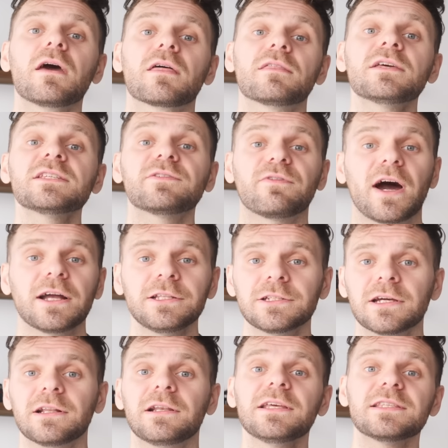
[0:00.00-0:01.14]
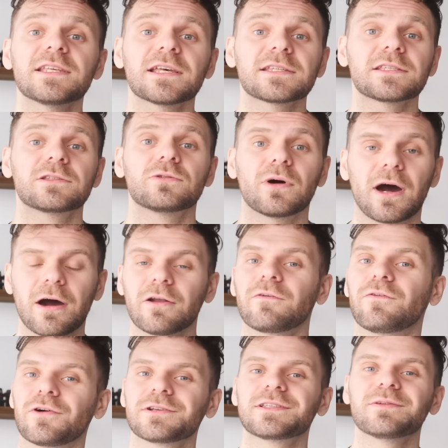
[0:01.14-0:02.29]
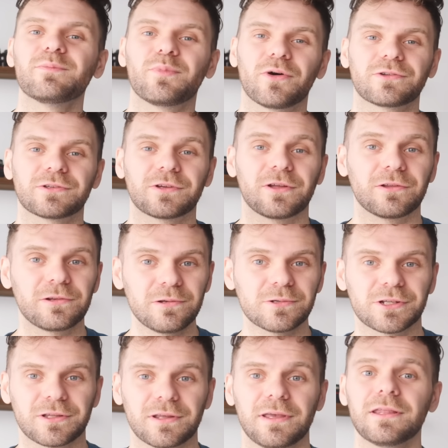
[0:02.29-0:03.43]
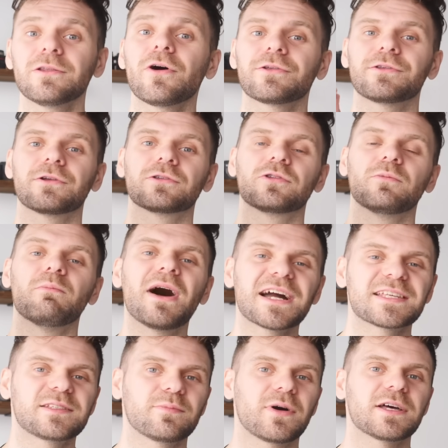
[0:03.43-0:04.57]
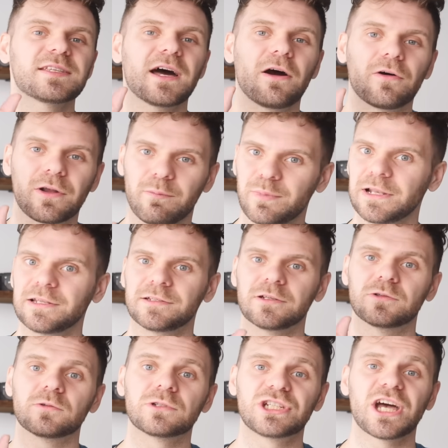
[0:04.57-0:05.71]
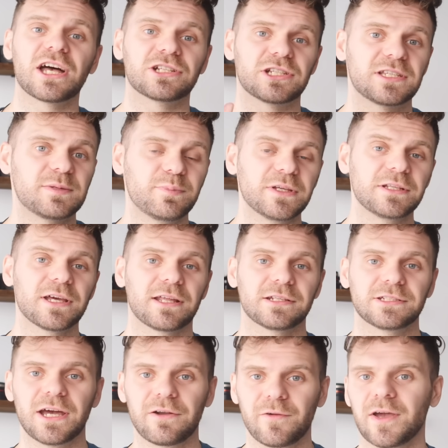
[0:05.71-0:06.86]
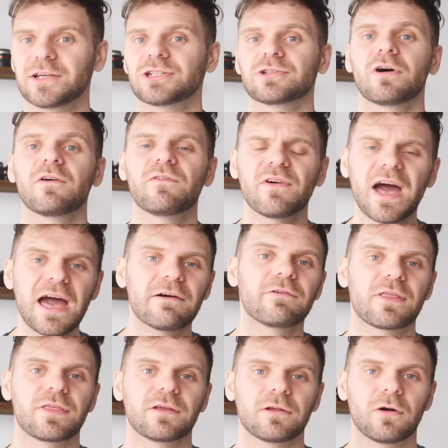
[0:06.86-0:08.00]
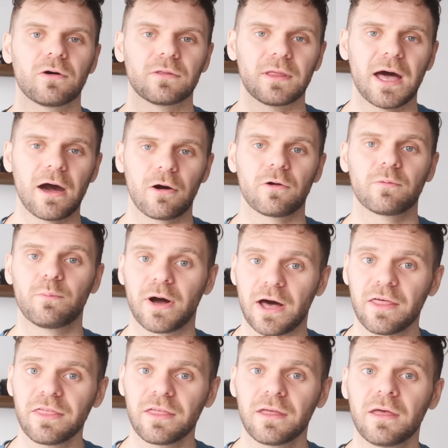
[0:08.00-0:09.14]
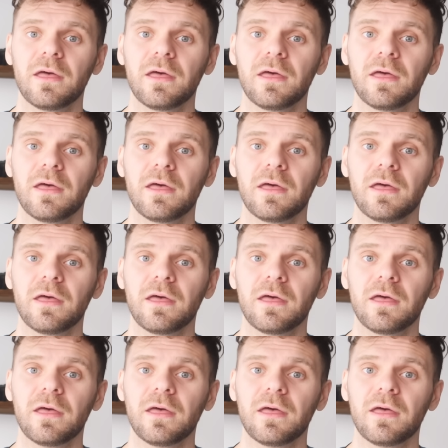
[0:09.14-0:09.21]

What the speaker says: This fact leads us to our first important conclusion. In order to maximize our ability to judge speed and direction of everything on our path,